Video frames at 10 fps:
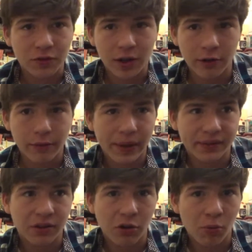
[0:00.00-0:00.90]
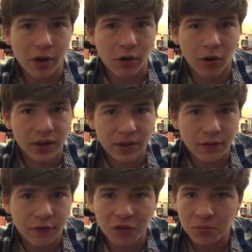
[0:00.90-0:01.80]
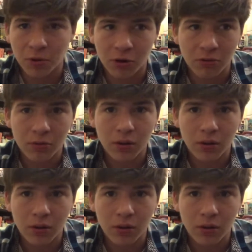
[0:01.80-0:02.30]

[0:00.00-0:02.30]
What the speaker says: Here in Mexico we call it football.